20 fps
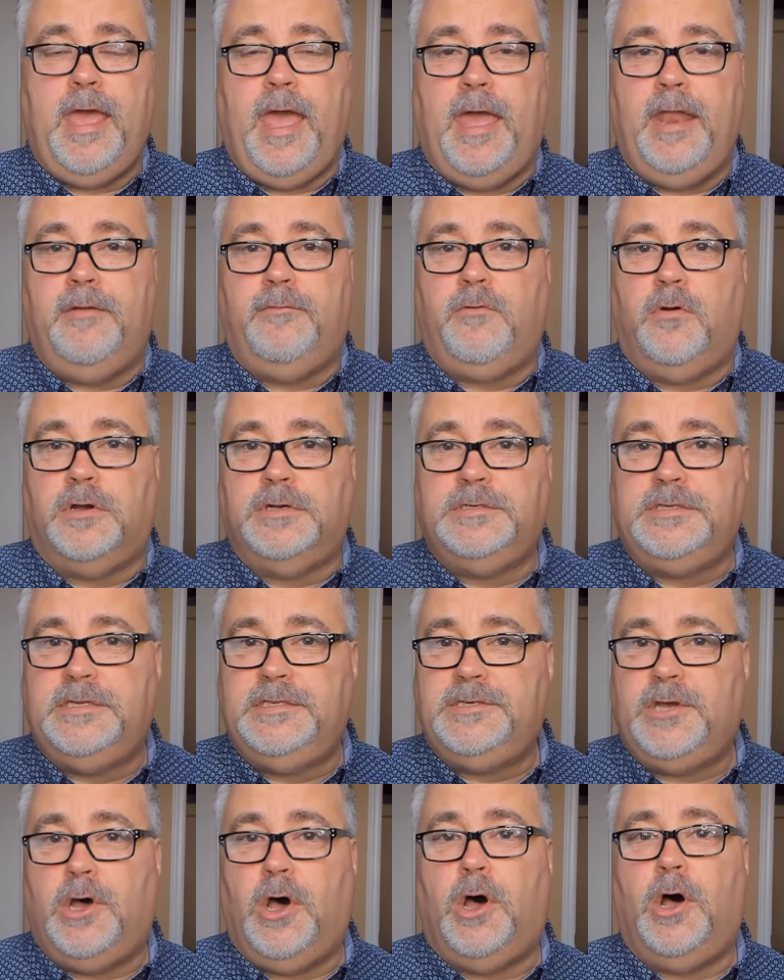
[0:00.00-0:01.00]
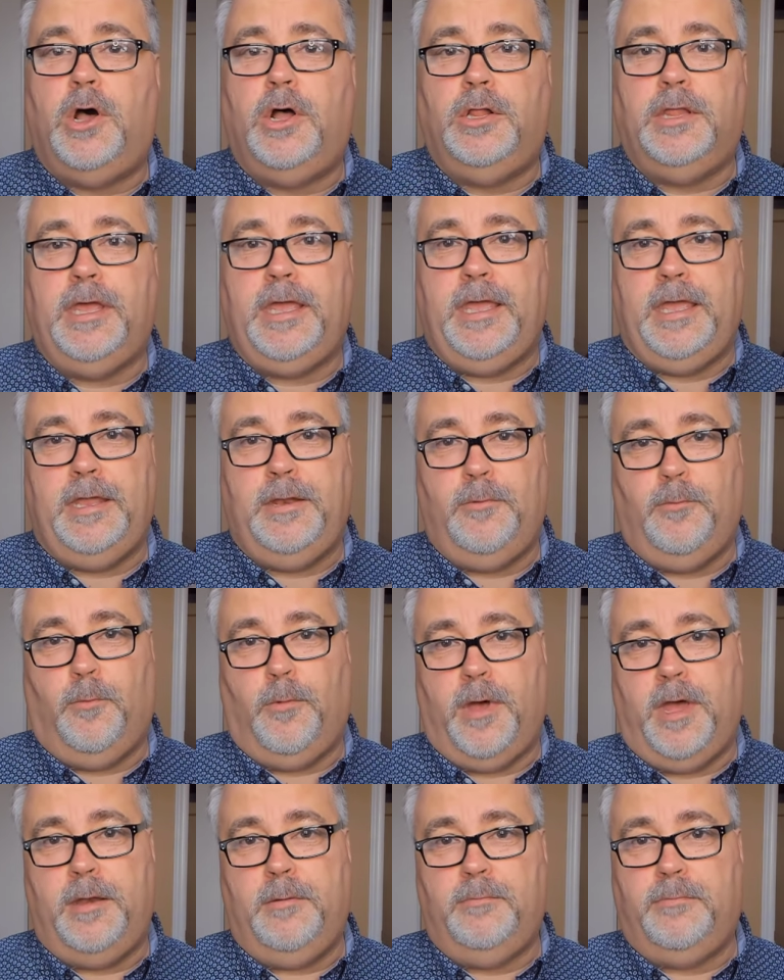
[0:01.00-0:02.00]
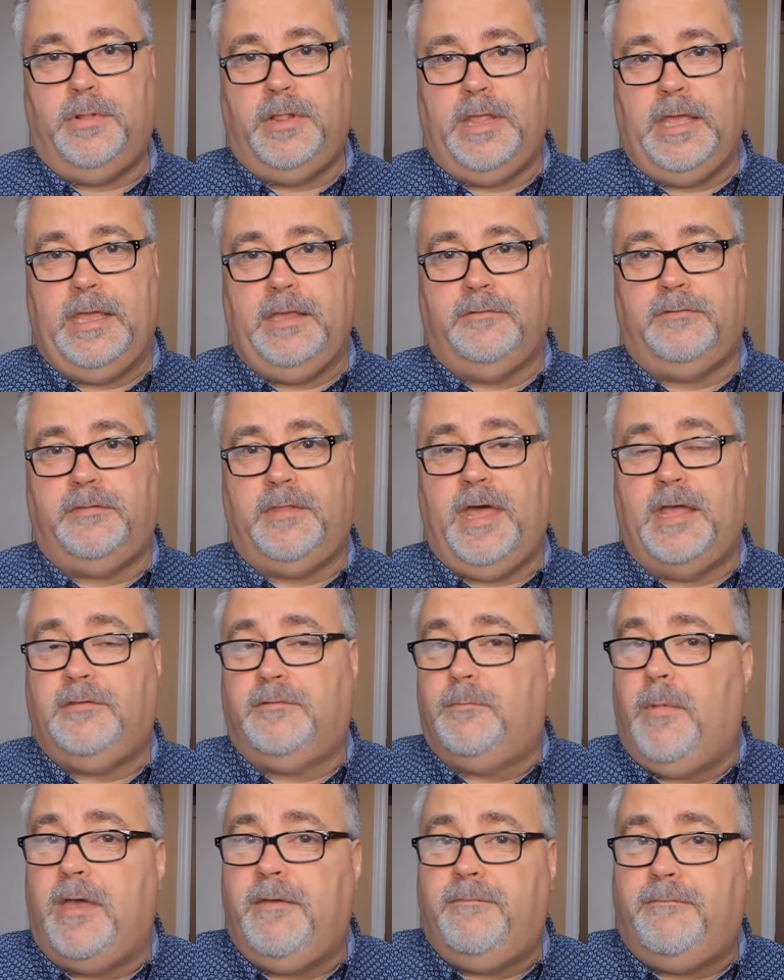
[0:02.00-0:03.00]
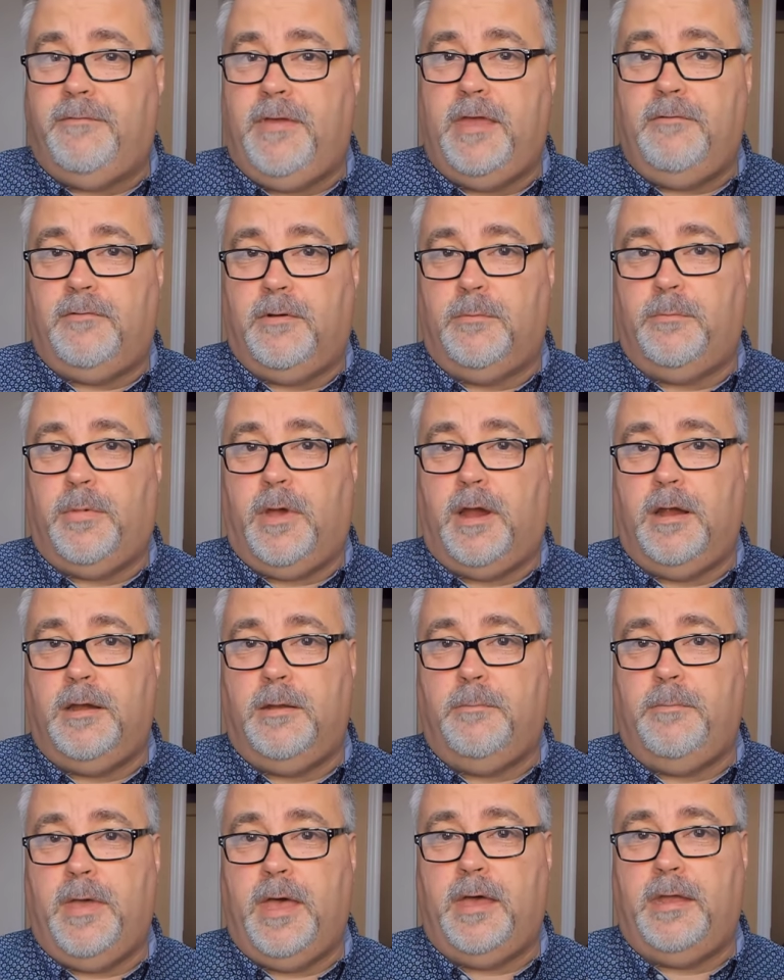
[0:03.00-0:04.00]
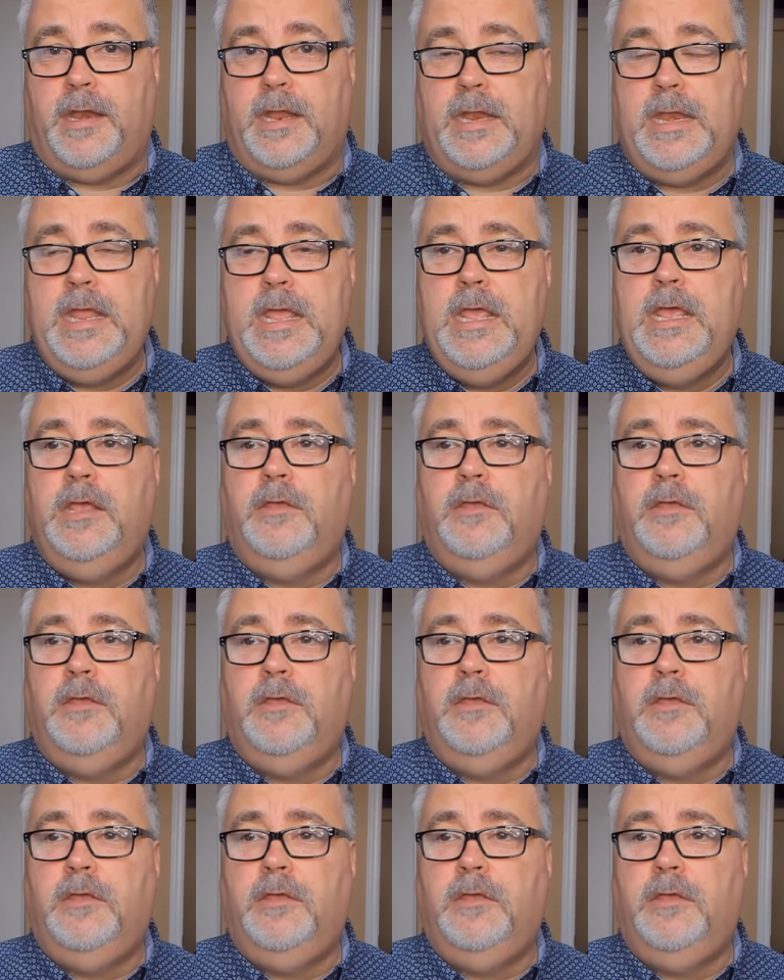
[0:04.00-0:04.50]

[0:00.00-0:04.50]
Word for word: And of course, it's all in one place. That's my favorite part about it.